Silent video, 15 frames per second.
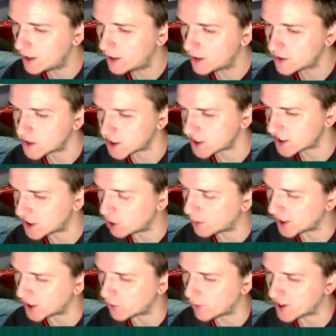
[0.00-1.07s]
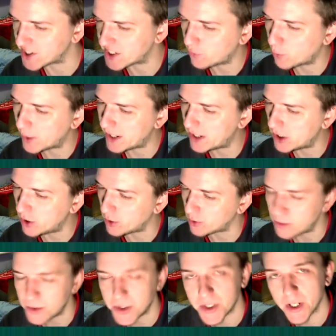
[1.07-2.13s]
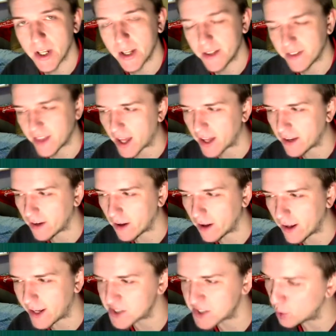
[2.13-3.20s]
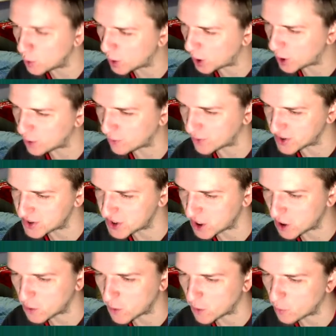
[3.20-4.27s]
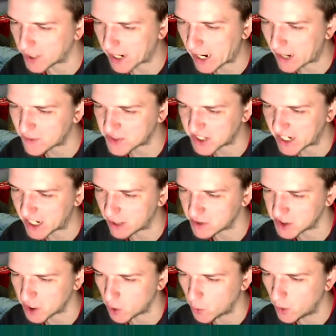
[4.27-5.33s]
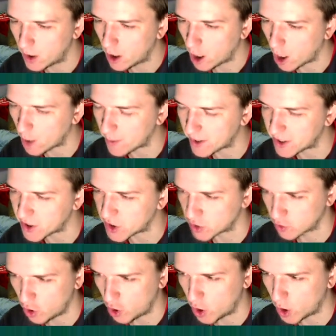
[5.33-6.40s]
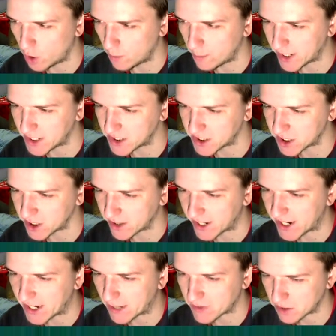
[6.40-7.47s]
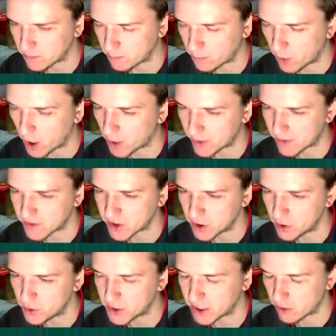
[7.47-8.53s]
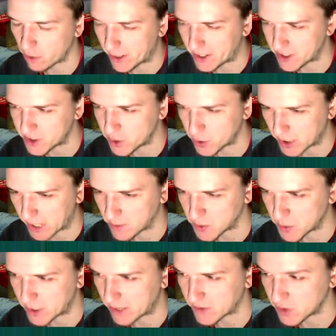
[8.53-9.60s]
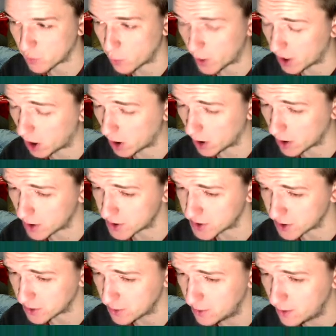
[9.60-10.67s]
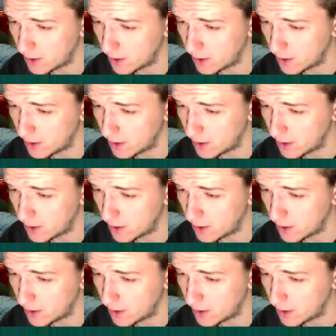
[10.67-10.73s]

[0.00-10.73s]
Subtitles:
to still be in the race. If we lose, then it's all over, so we have to get a result. I mean, a draw means that Bayern would have to lose their remaining two games. We'd have to win our last two.